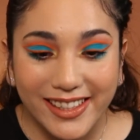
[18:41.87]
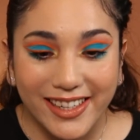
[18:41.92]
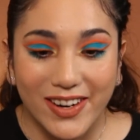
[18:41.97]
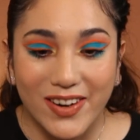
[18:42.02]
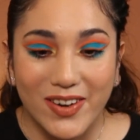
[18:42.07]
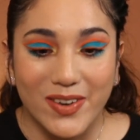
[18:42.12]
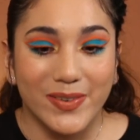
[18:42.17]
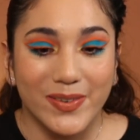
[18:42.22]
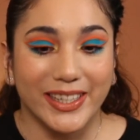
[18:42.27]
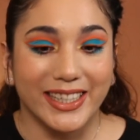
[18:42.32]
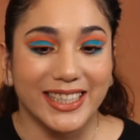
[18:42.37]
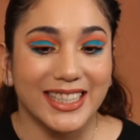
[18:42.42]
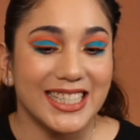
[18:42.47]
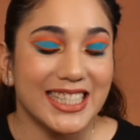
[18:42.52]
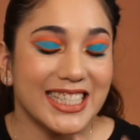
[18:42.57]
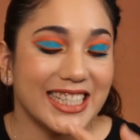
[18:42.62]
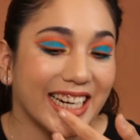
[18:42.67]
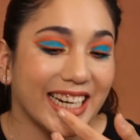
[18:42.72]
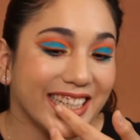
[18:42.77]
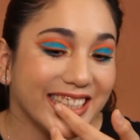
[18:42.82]
Oh my
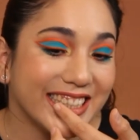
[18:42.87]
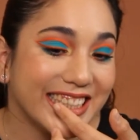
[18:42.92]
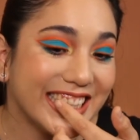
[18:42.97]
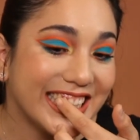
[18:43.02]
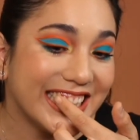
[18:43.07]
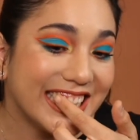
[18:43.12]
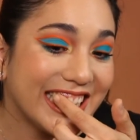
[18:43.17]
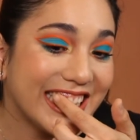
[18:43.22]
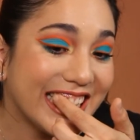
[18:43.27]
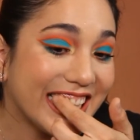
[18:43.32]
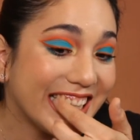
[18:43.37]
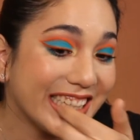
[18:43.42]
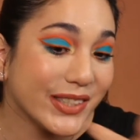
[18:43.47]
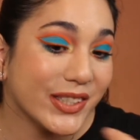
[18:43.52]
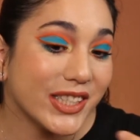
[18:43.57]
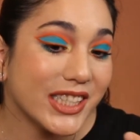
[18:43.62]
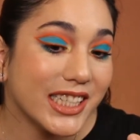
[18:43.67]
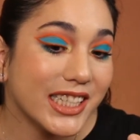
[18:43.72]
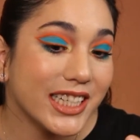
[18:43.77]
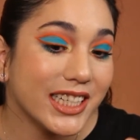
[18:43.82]
god, I'm getting
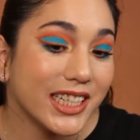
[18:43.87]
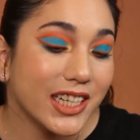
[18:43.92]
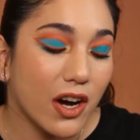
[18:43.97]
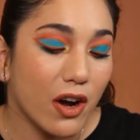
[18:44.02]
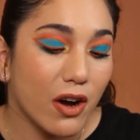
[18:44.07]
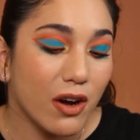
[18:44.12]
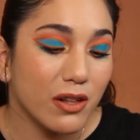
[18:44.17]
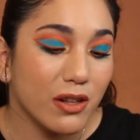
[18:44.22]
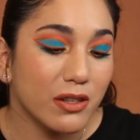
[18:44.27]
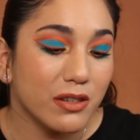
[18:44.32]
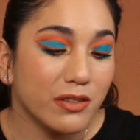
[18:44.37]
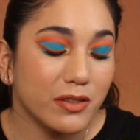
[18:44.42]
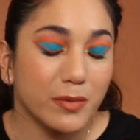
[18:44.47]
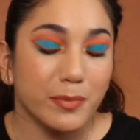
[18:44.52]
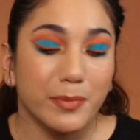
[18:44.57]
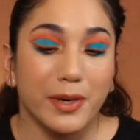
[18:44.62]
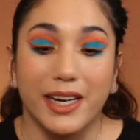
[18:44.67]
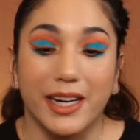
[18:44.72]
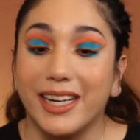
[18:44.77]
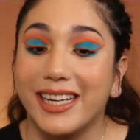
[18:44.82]
lipstick all over
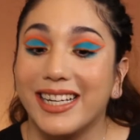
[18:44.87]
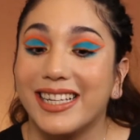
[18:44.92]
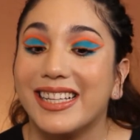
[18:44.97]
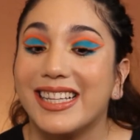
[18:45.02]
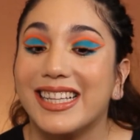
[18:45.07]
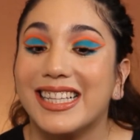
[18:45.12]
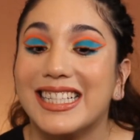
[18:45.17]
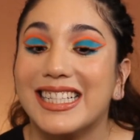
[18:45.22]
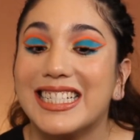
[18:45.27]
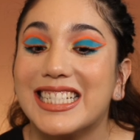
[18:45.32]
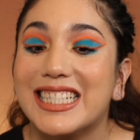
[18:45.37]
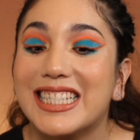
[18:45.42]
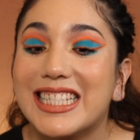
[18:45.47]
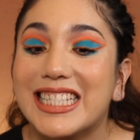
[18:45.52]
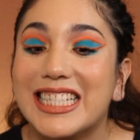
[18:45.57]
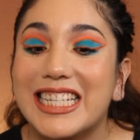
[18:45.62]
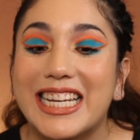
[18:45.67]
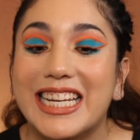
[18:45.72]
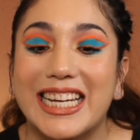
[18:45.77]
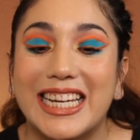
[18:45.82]
my
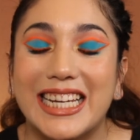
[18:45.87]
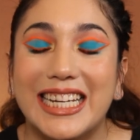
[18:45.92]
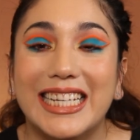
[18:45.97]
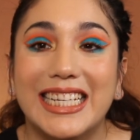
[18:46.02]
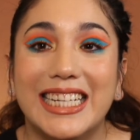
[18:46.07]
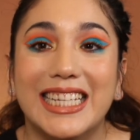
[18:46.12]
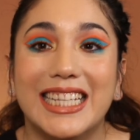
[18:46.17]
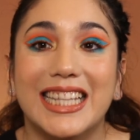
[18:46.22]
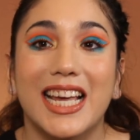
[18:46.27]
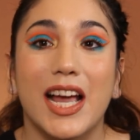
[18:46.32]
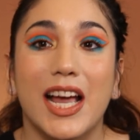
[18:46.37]
teeth.